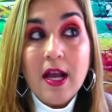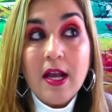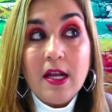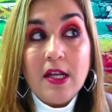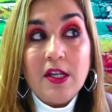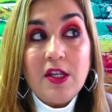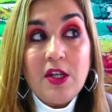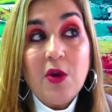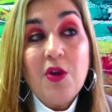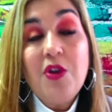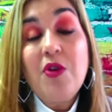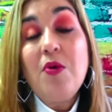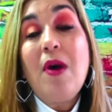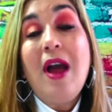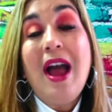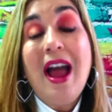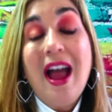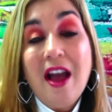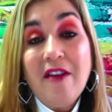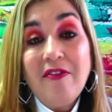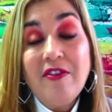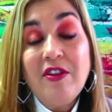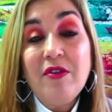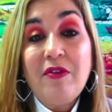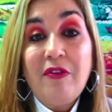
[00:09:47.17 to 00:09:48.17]
So you
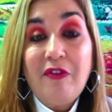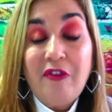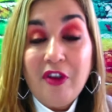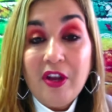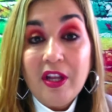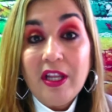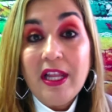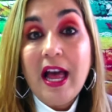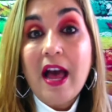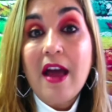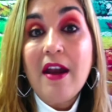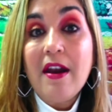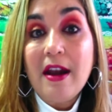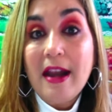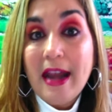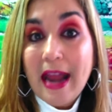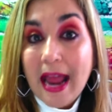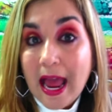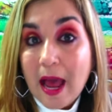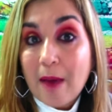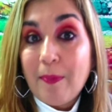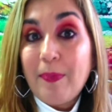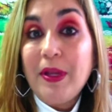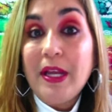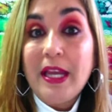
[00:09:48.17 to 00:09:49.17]
have to fill out an
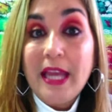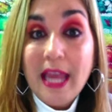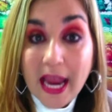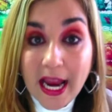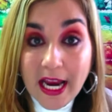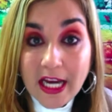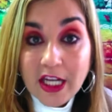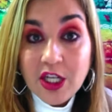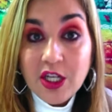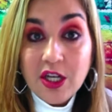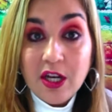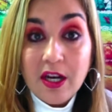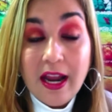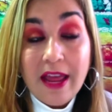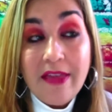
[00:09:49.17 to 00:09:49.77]
application,